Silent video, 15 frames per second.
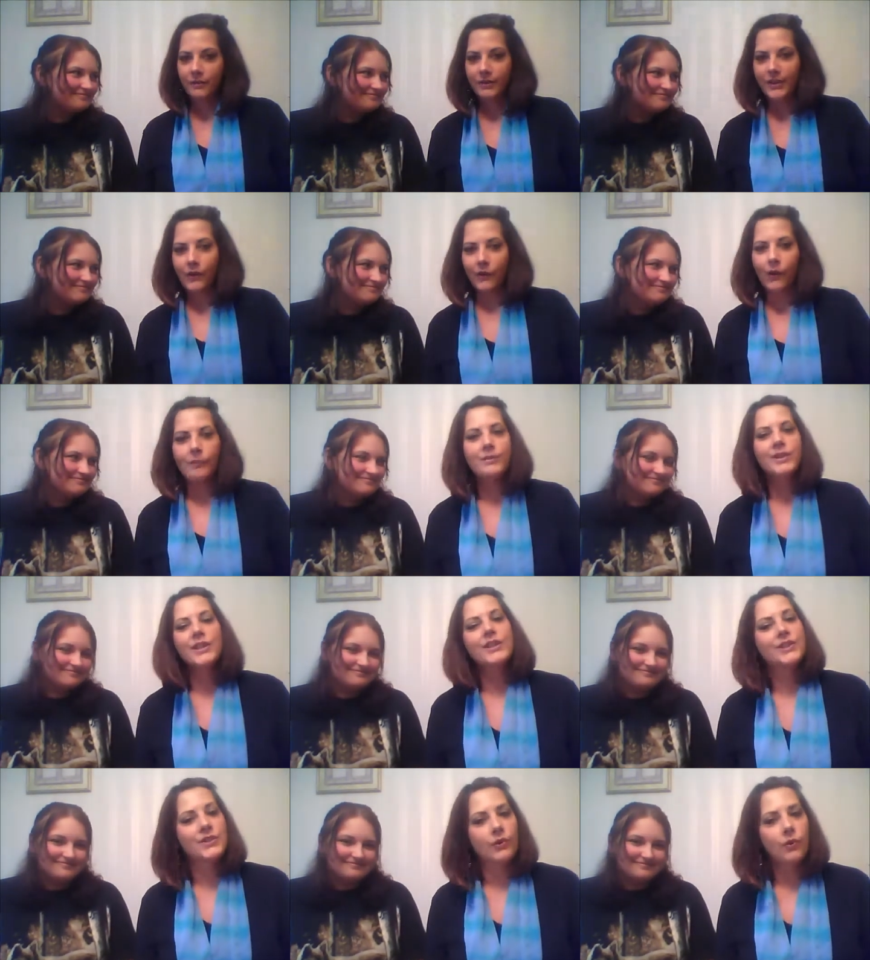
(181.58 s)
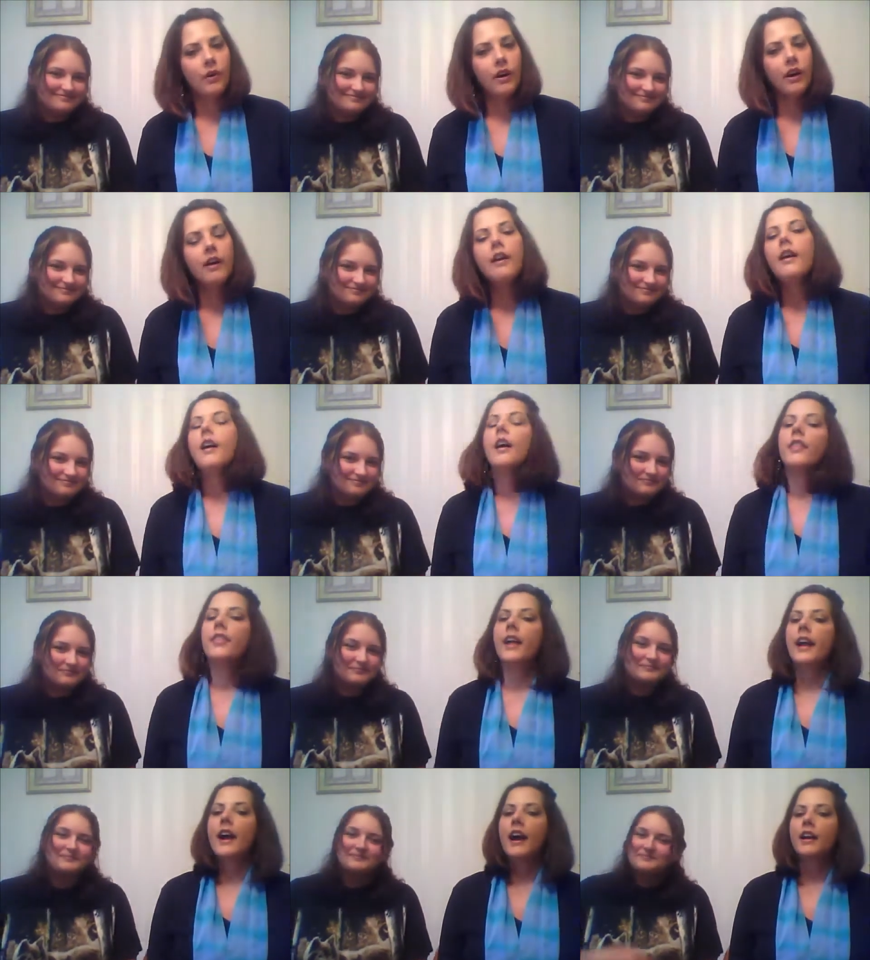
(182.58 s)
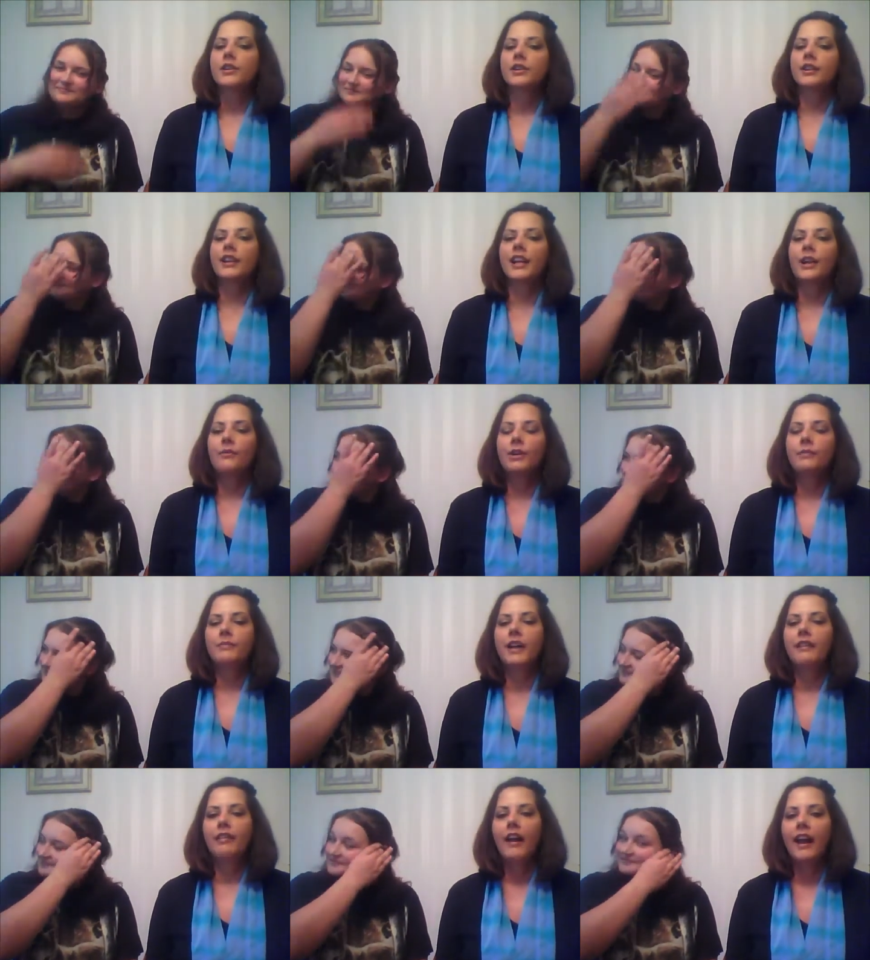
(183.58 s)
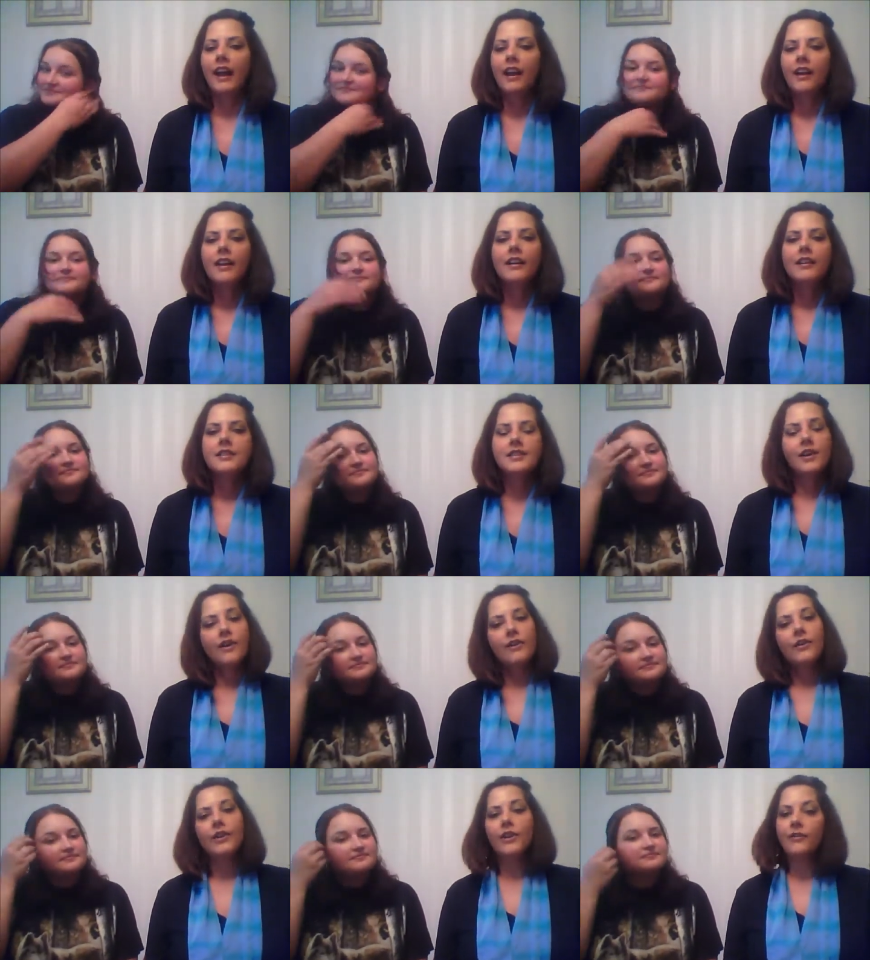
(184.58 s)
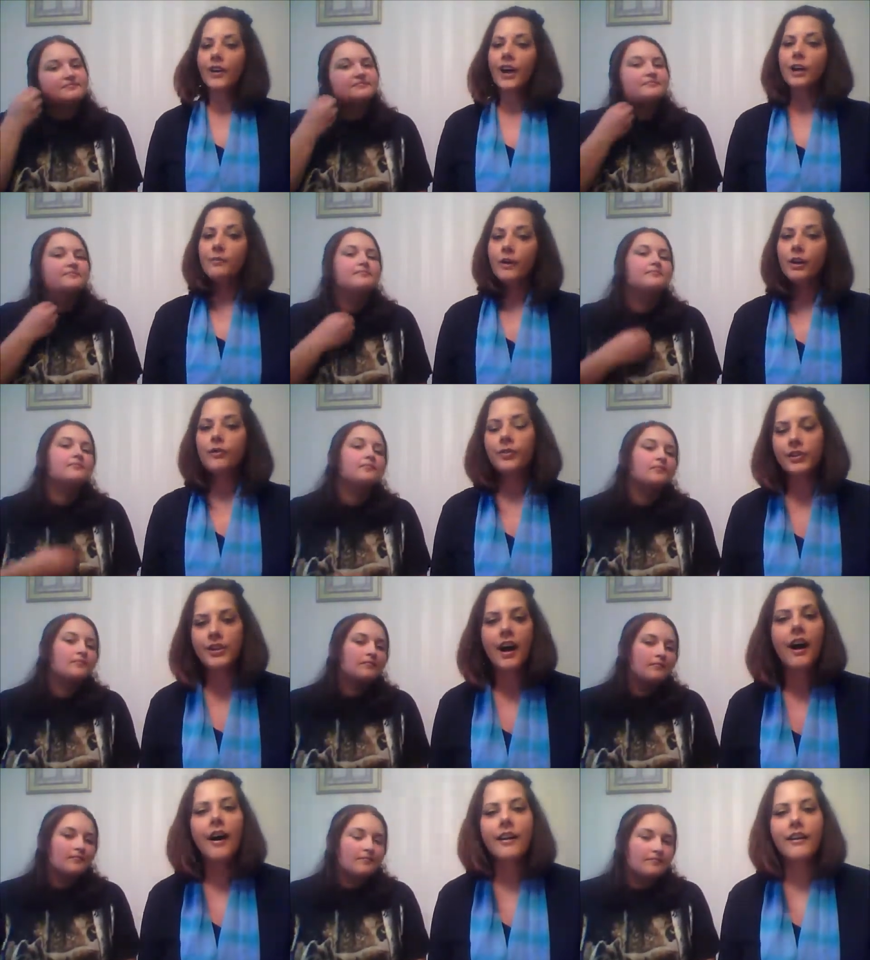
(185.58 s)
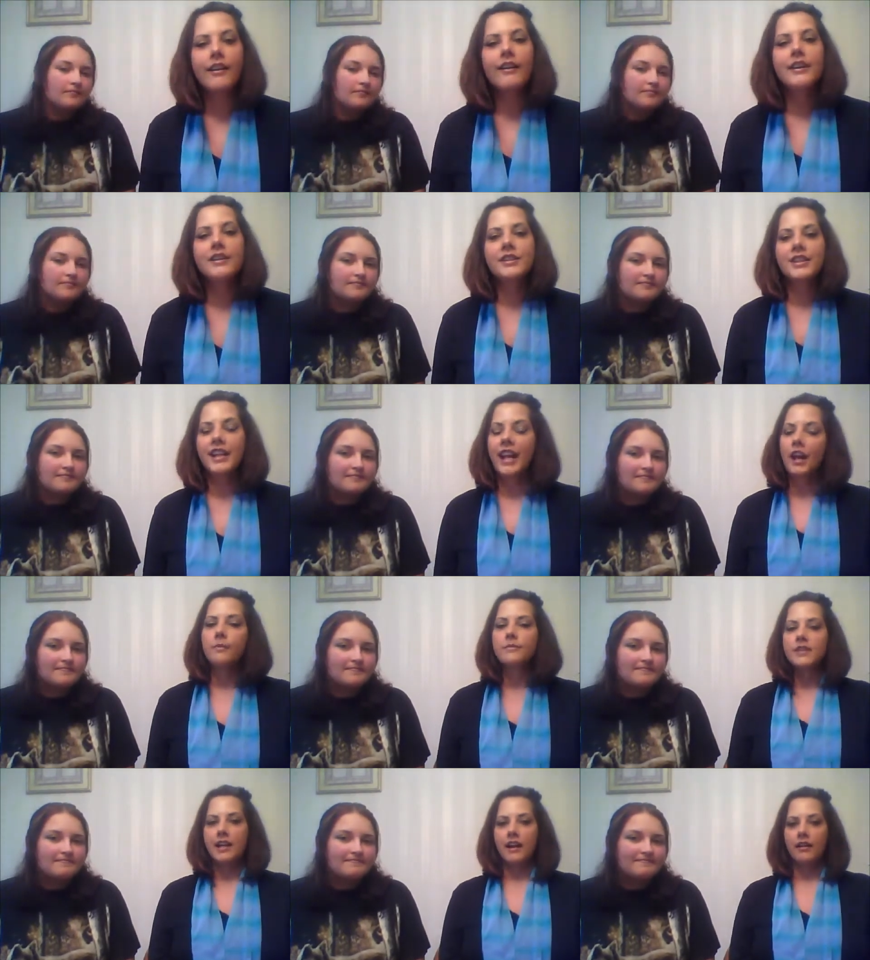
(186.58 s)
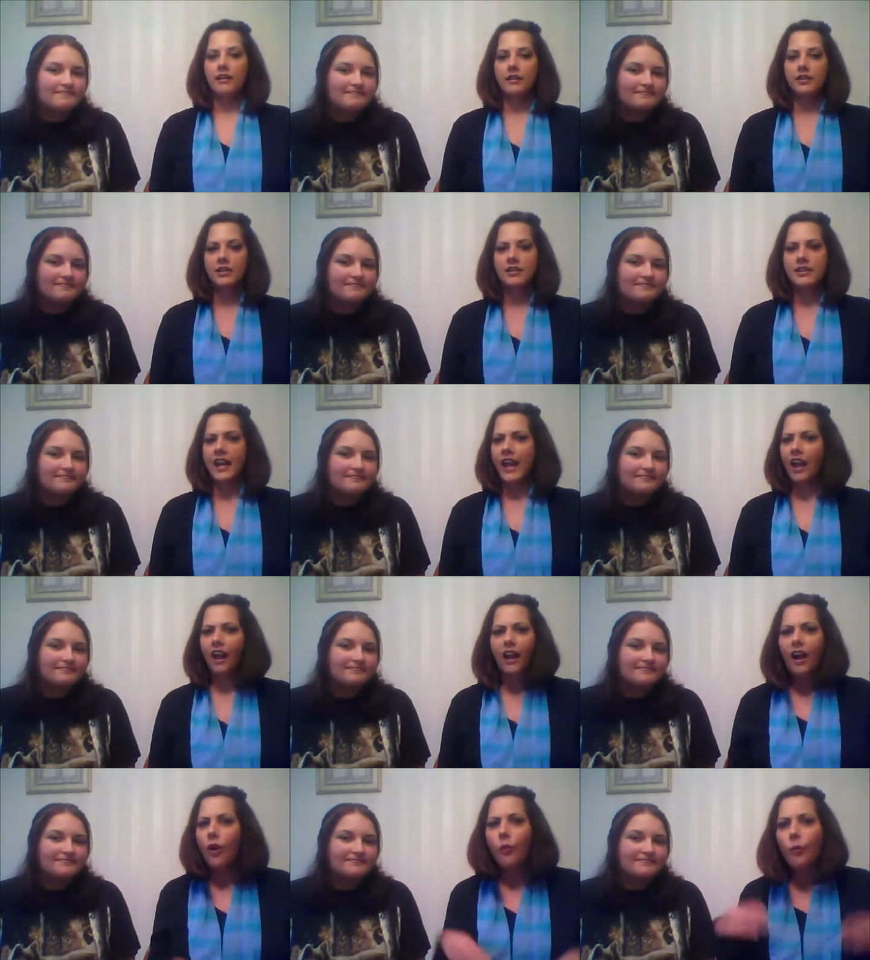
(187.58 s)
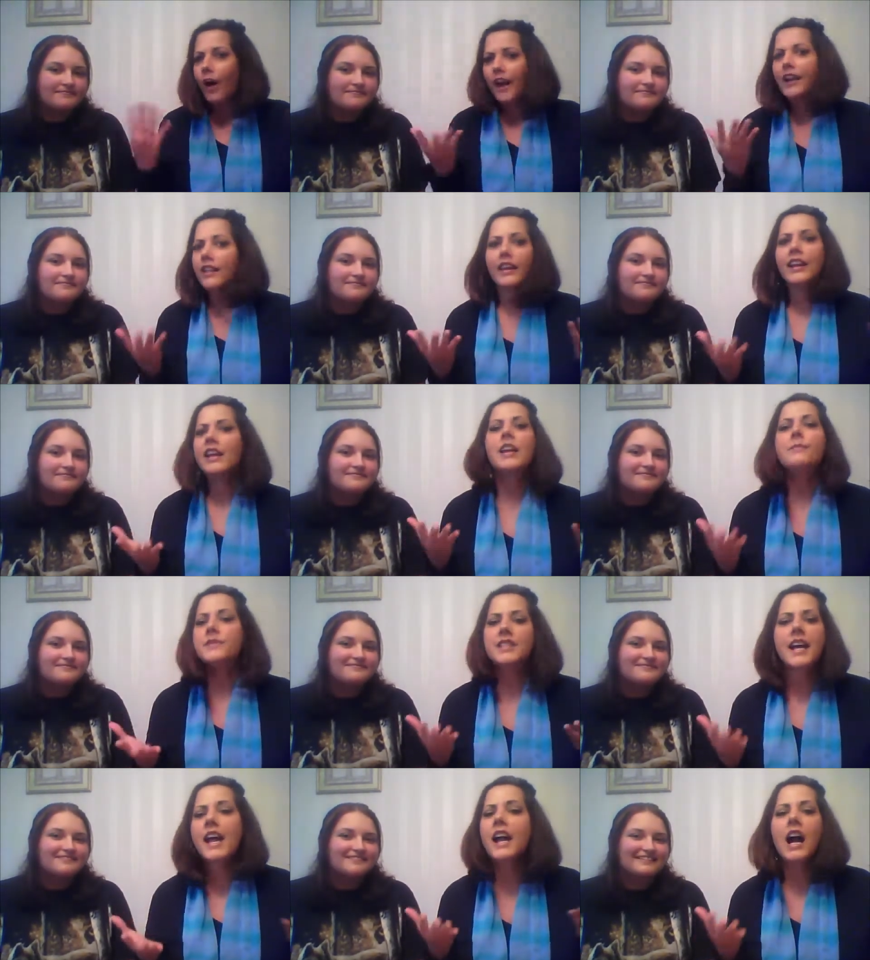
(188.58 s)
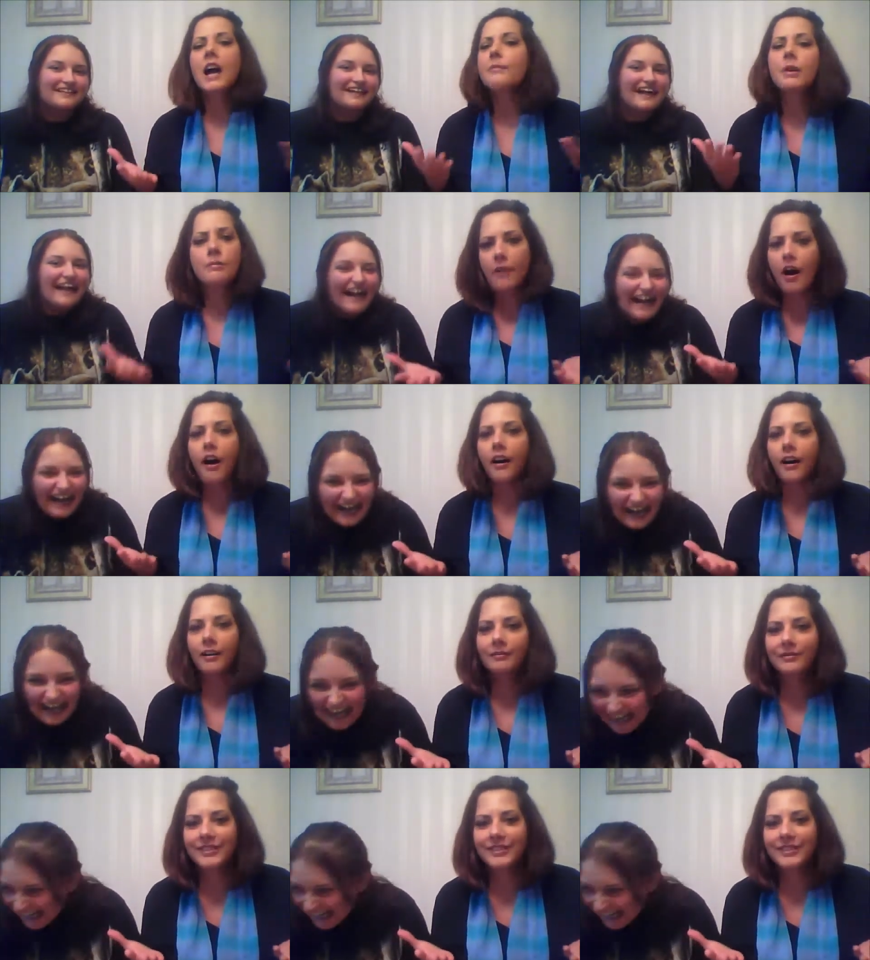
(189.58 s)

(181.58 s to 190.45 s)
Speaker 1: would go up to the door, they actually would be like, so you've got a beautiful daughter. And she comes down and she's like, why do they keep saying I'm her mom?